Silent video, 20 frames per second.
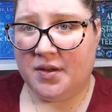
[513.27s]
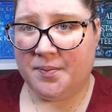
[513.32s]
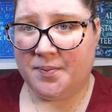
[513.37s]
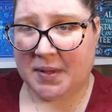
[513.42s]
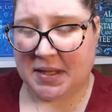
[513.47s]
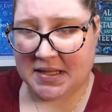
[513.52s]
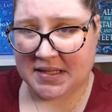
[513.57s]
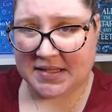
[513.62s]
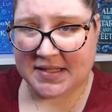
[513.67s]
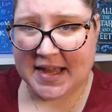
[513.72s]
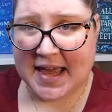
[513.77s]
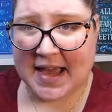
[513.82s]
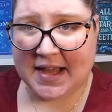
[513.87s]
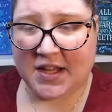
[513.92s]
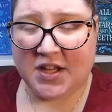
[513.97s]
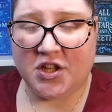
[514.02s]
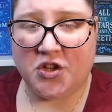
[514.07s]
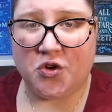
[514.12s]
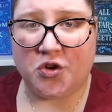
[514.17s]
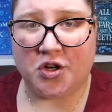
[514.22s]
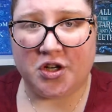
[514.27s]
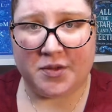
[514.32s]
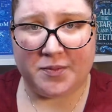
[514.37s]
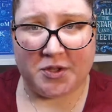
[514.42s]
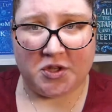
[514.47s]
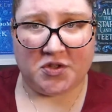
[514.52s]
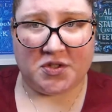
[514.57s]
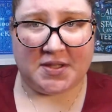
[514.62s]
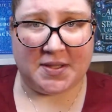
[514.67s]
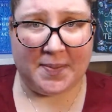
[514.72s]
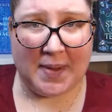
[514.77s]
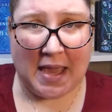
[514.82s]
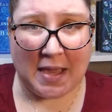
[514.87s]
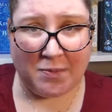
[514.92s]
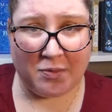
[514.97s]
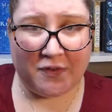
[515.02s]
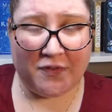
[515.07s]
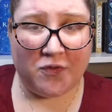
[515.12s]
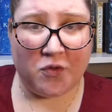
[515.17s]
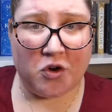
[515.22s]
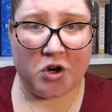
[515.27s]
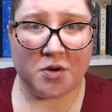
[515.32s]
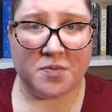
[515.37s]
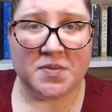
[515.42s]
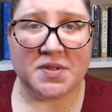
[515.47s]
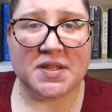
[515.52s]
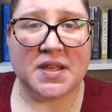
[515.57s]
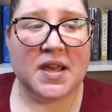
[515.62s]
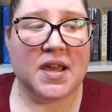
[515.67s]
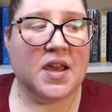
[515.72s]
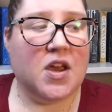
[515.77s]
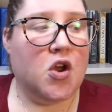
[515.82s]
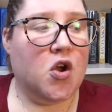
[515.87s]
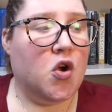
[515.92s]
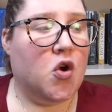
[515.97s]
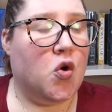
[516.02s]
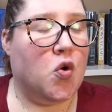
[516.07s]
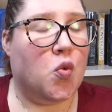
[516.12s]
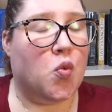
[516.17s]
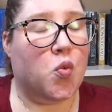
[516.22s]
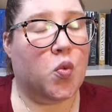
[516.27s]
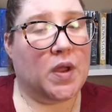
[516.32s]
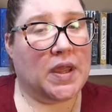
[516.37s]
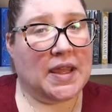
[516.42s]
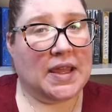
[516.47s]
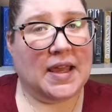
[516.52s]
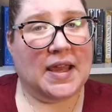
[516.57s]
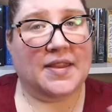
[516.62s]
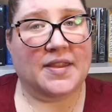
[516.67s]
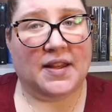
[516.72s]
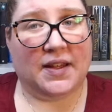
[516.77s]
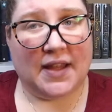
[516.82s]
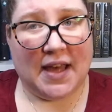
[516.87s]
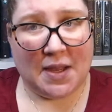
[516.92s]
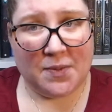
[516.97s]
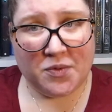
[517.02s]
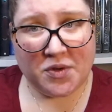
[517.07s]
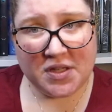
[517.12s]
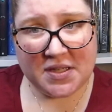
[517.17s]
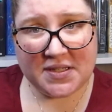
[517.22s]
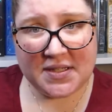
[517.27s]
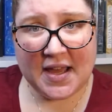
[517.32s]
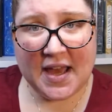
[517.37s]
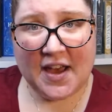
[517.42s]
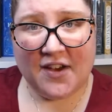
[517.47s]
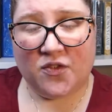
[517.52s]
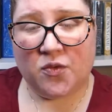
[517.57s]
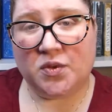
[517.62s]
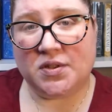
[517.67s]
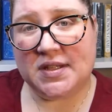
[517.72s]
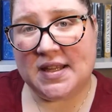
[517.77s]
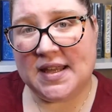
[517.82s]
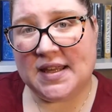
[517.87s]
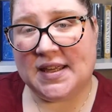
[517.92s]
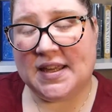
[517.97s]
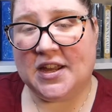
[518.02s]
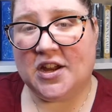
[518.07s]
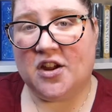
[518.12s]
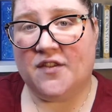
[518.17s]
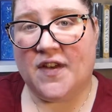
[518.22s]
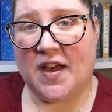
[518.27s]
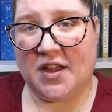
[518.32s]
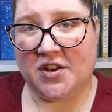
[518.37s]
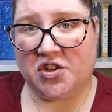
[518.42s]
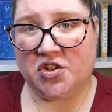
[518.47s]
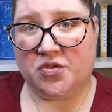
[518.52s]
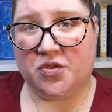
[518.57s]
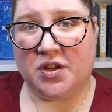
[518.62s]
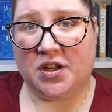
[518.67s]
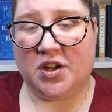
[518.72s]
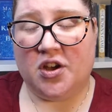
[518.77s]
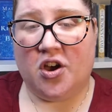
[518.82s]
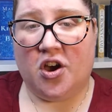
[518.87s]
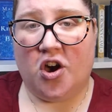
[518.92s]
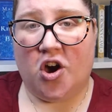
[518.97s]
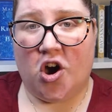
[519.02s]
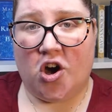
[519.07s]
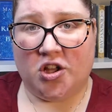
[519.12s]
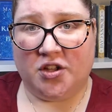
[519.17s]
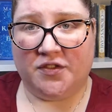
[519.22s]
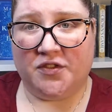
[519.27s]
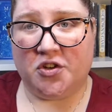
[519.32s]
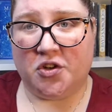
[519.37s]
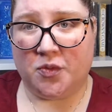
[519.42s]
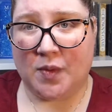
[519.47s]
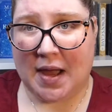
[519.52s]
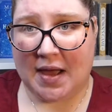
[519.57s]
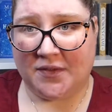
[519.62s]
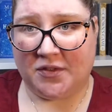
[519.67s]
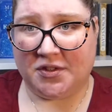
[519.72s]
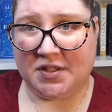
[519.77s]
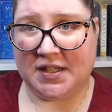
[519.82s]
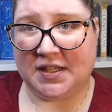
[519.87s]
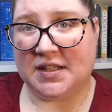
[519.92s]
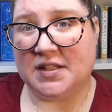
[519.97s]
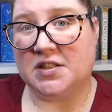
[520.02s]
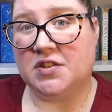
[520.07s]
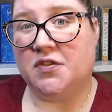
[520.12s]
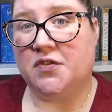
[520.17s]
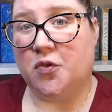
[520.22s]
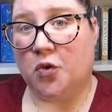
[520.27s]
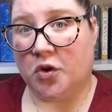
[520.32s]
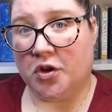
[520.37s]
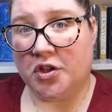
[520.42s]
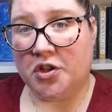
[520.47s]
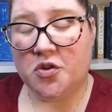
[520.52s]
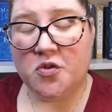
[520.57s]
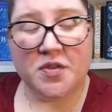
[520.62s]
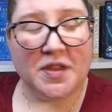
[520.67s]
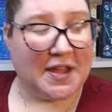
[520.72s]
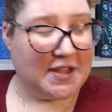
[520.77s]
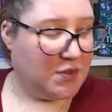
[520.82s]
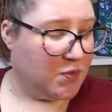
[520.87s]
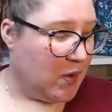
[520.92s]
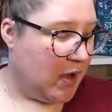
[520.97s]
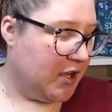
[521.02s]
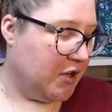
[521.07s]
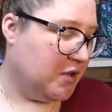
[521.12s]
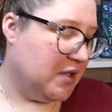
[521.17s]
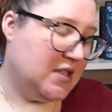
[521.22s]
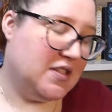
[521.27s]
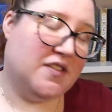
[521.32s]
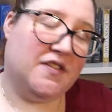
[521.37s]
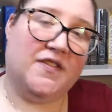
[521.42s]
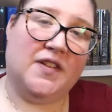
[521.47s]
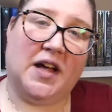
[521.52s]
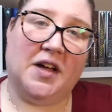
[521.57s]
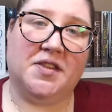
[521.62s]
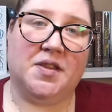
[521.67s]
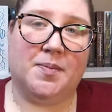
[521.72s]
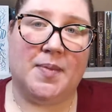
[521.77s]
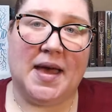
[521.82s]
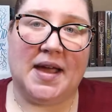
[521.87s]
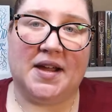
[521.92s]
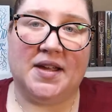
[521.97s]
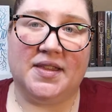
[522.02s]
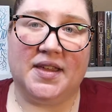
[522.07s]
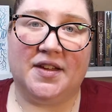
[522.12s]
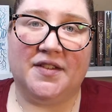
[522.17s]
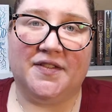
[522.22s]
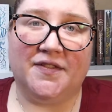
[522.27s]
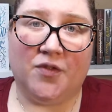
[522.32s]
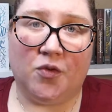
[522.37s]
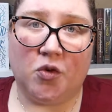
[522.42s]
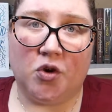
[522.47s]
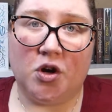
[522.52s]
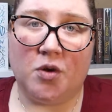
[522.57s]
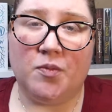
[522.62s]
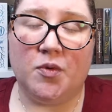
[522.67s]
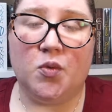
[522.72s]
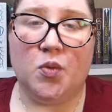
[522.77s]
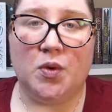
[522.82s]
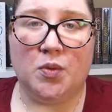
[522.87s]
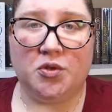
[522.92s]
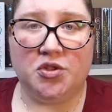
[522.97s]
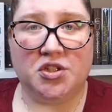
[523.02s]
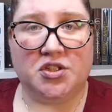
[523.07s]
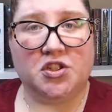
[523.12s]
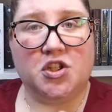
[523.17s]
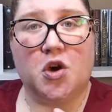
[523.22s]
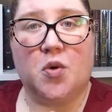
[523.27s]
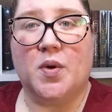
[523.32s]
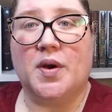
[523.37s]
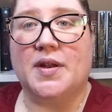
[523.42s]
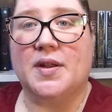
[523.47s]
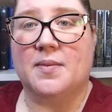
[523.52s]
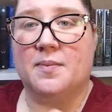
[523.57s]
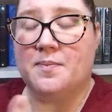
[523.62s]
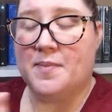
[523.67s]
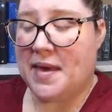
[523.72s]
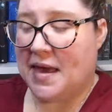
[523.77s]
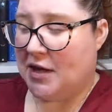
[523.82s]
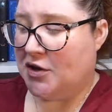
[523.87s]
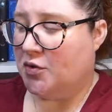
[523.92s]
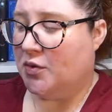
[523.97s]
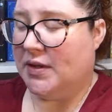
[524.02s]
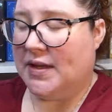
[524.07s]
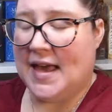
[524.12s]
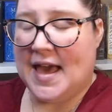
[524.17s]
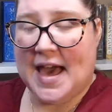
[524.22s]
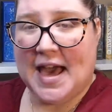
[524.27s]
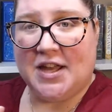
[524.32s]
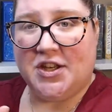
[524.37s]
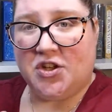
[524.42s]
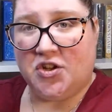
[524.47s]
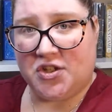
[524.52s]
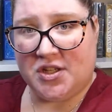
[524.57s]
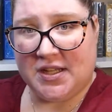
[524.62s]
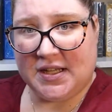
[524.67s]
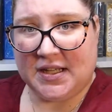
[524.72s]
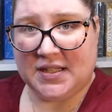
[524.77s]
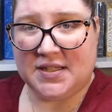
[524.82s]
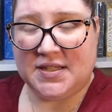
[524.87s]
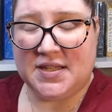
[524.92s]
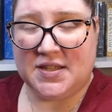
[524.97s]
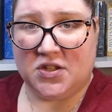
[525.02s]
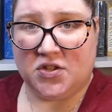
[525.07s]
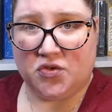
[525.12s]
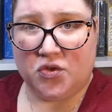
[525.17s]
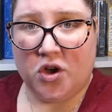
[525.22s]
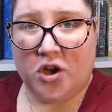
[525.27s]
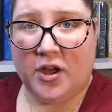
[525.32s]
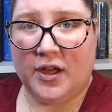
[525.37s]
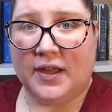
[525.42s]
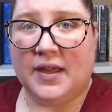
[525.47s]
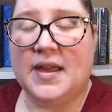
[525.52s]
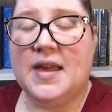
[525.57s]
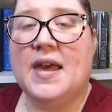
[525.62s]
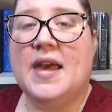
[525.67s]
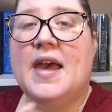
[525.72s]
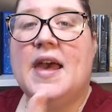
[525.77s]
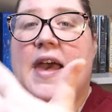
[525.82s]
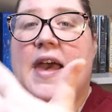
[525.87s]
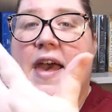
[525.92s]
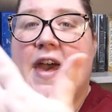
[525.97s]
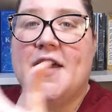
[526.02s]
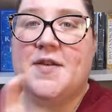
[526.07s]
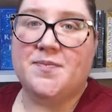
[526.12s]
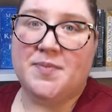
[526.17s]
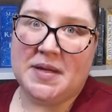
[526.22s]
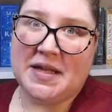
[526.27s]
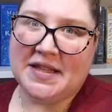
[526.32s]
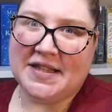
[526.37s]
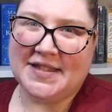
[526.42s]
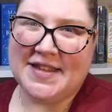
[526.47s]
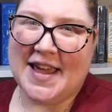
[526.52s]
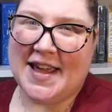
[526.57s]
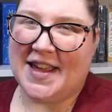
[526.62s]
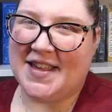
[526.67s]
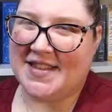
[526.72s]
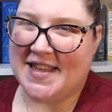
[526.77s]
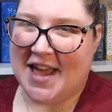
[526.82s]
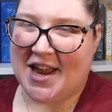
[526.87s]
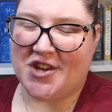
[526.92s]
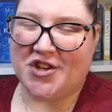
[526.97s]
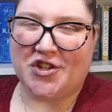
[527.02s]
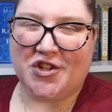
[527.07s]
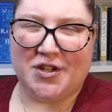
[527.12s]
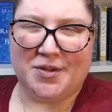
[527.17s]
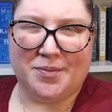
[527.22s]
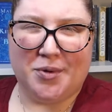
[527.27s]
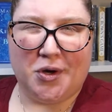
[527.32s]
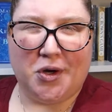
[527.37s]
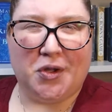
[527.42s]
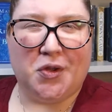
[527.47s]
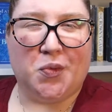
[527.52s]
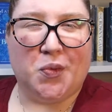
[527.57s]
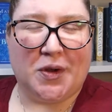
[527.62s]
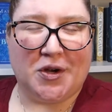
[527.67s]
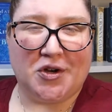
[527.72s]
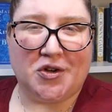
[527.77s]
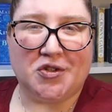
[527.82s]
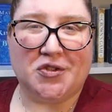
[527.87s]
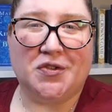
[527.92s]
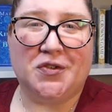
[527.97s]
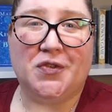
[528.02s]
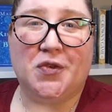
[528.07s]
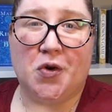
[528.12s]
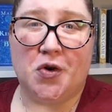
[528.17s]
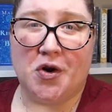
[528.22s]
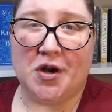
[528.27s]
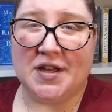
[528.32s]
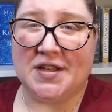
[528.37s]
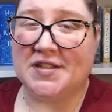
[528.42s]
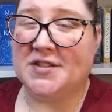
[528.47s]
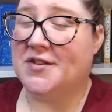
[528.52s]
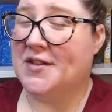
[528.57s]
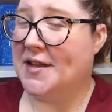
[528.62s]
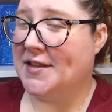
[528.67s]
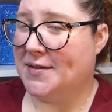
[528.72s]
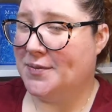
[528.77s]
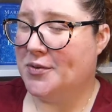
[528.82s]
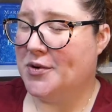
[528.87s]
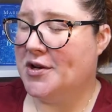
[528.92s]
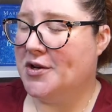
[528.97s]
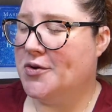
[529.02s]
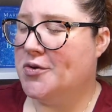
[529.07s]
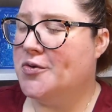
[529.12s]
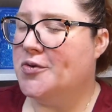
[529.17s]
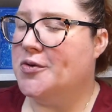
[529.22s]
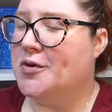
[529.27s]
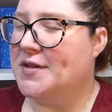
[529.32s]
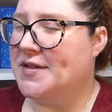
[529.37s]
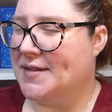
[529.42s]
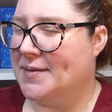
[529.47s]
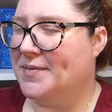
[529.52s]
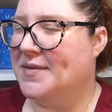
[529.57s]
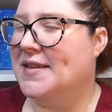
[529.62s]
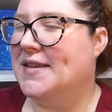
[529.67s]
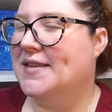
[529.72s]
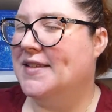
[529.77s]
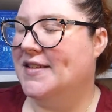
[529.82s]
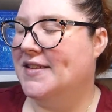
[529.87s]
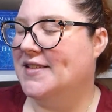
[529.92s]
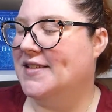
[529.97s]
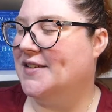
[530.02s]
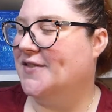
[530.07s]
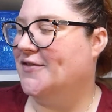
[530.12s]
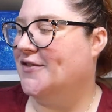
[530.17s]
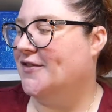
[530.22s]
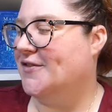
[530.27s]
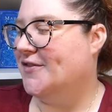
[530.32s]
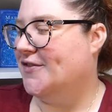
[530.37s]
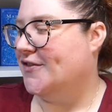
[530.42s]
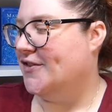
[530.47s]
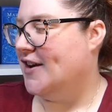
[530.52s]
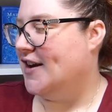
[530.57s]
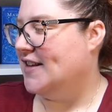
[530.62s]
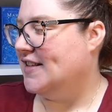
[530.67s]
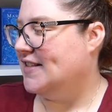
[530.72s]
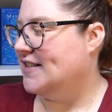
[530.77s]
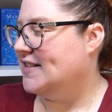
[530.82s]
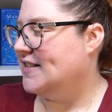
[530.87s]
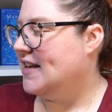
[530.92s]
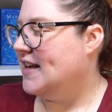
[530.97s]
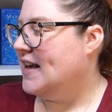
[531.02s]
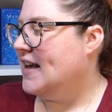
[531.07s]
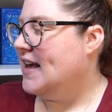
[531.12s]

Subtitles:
Beanstack, you're going to be using the paper forms. We, the library staff, will take care of entering all of your raffle tickets for you. That's why you need to fill out the back of that form. We will just go in and manually add your tickets to the drawing, and Beanstack is actually going to pull the winners for us. So that's pretty cool and something a little different for us.